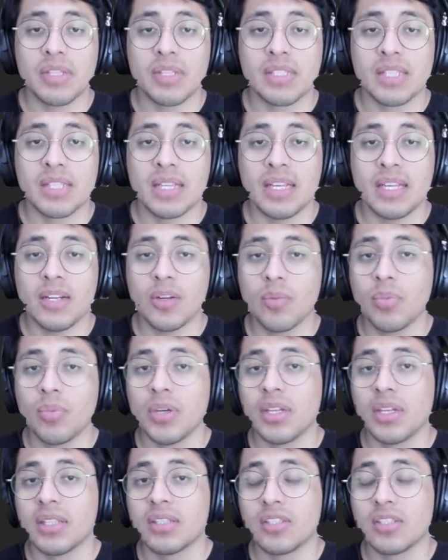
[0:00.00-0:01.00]
later,
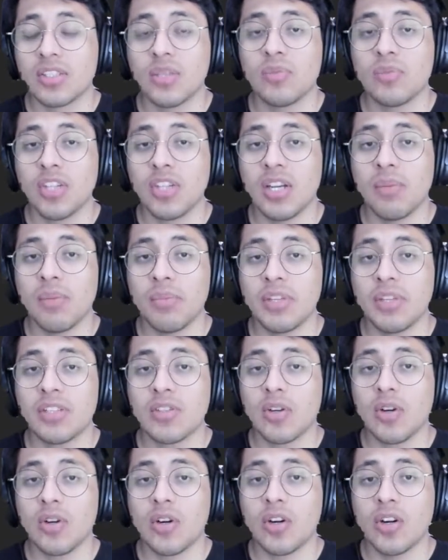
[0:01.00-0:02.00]
but some champions
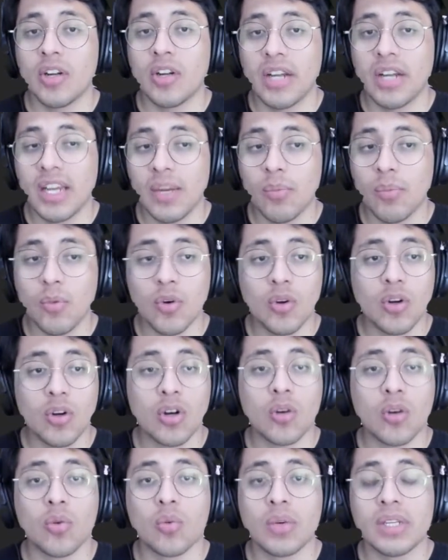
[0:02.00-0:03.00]
are a more
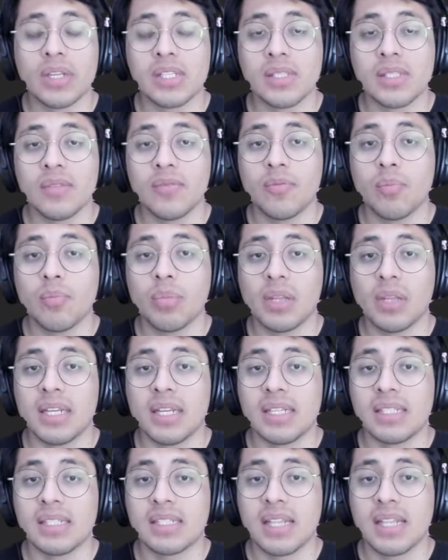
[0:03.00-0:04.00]
aggressive
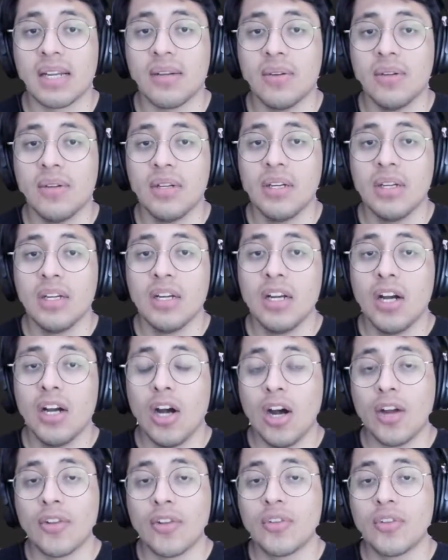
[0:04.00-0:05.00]
playstyle.
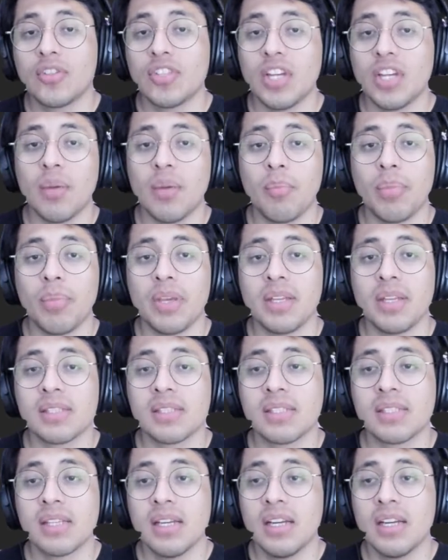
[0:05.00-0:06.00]
Other
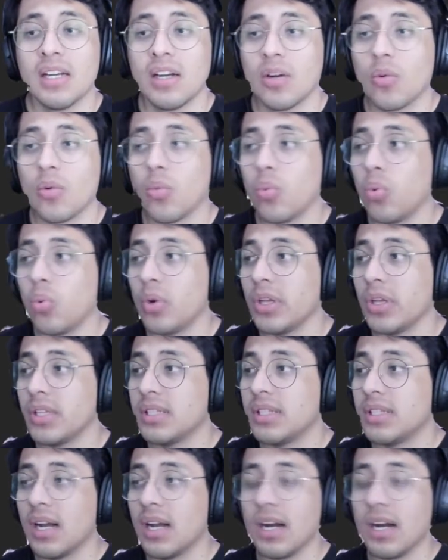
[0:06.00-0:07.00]
champions,
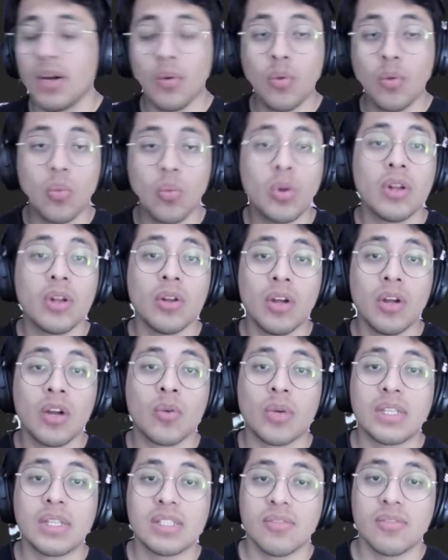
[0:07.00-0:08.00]
what
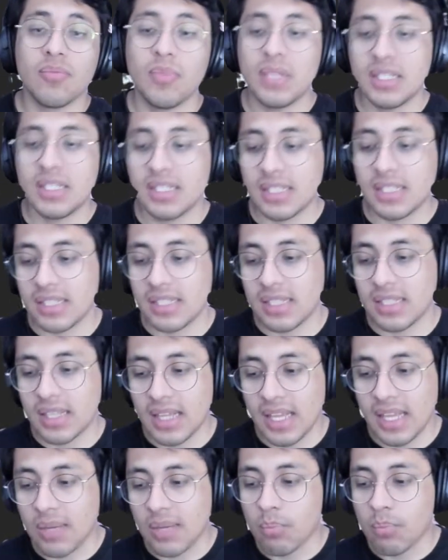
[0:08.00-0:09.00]
aggressive means is they
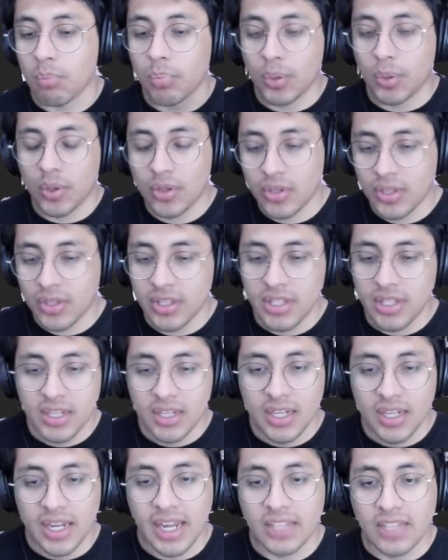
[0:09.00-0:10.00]
can burn
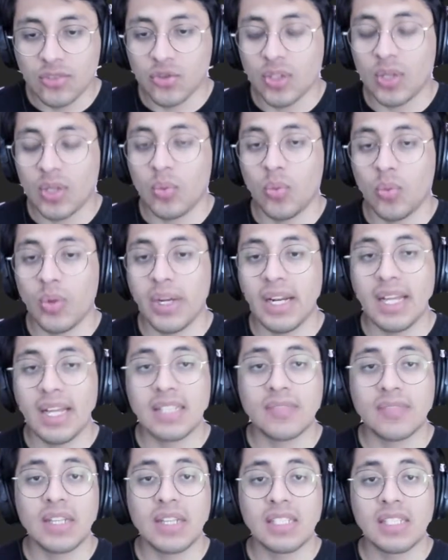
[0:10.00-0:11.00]
and try to win as
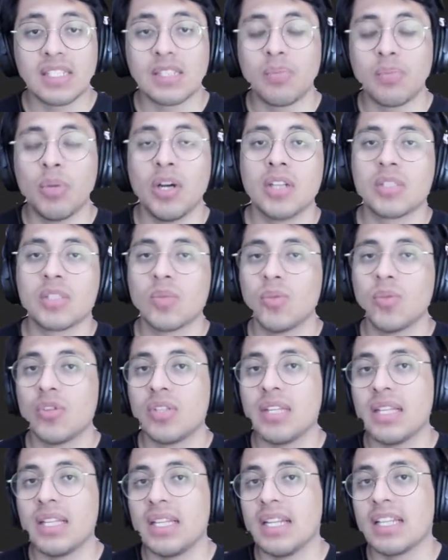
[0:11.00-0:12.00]
fast as possible,
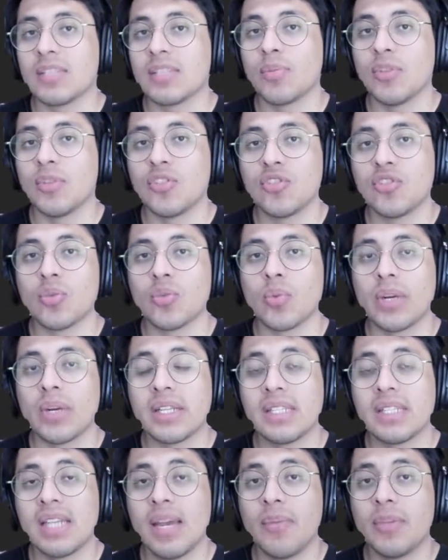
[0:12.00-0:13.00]
dealing as much direct
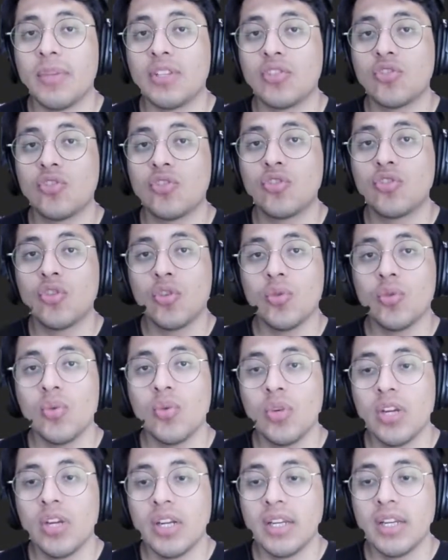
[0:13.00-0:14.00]
damage to
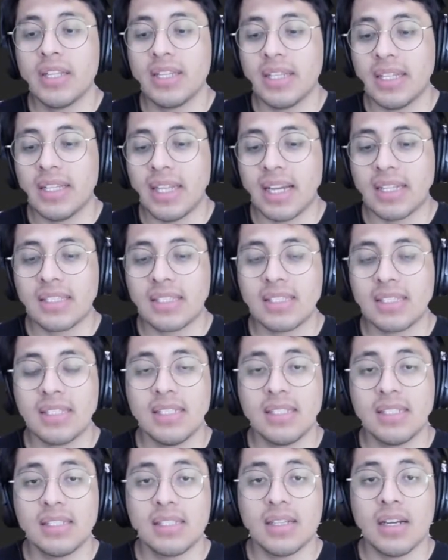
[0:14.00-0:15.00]
the
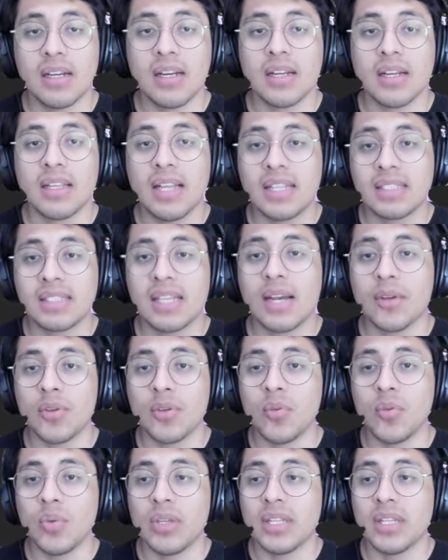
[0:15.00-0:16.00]
Nexus. That's how you
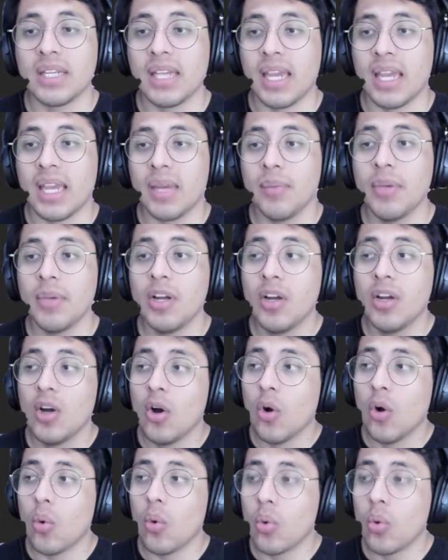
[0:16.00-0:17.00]
win the game.
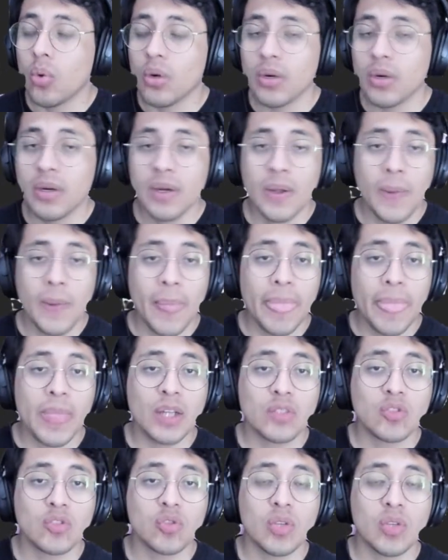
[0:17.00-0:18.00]
Or they're
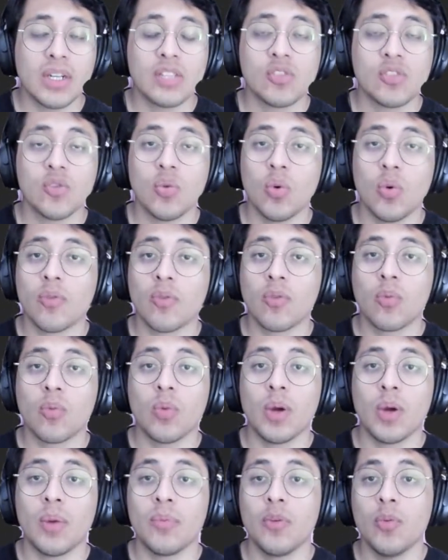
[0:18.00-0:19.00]
trying to
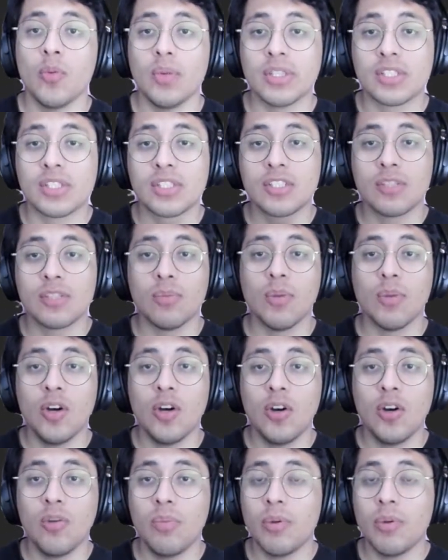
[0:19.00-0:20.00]
overwhelm you with
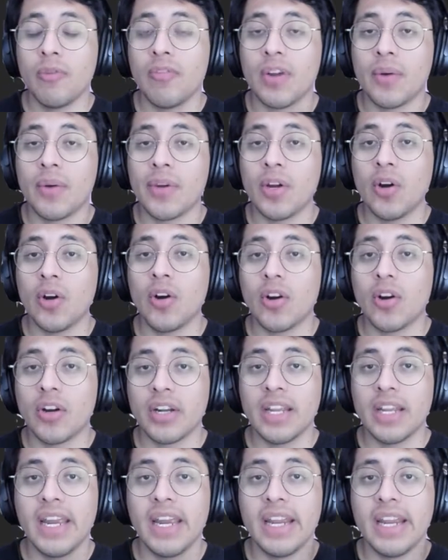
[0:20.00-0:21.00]
small but very
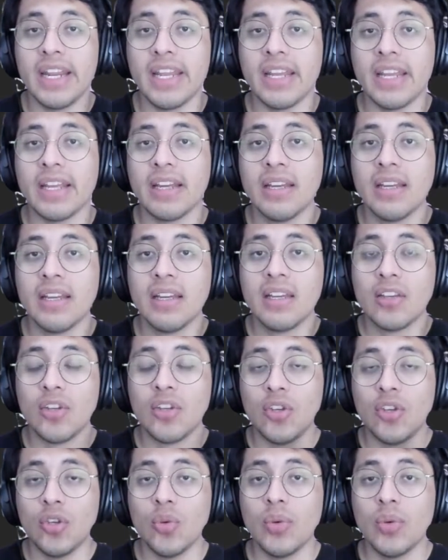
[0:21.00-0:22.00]
hard-hitting
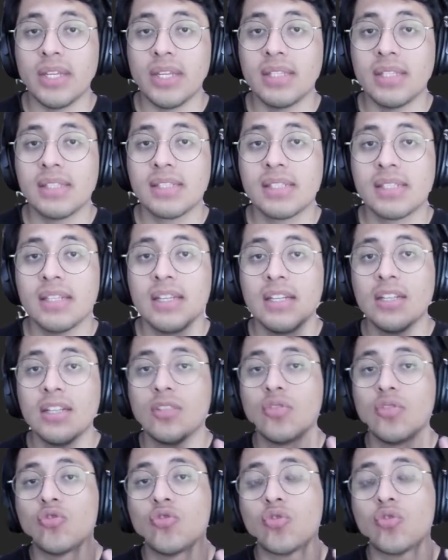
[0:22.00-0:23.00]
units
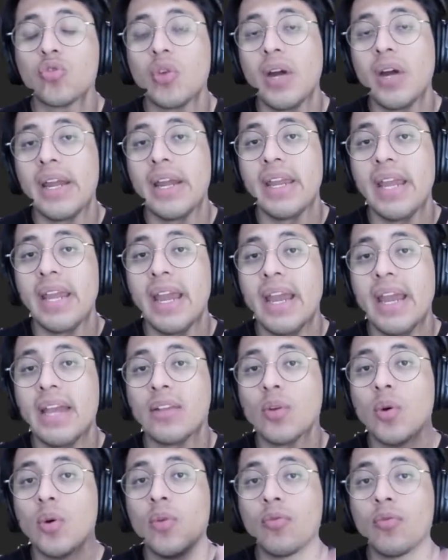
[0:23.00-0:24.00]
to try and
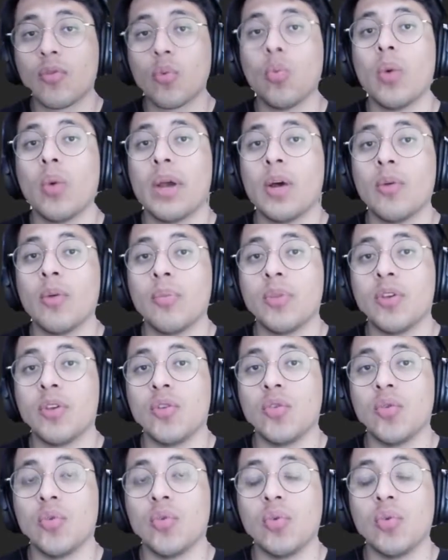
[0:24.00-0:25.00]
overwhelm
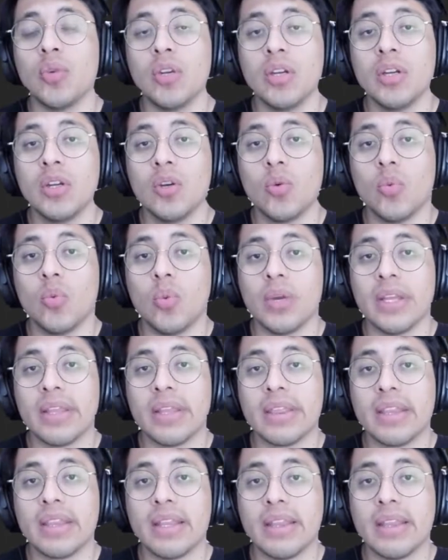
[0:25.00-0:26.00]
you with
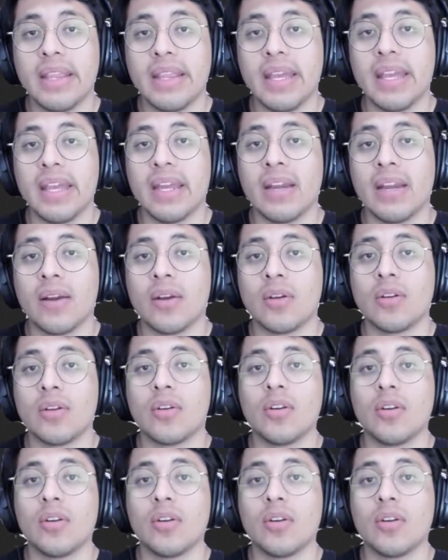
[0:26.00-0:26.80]
their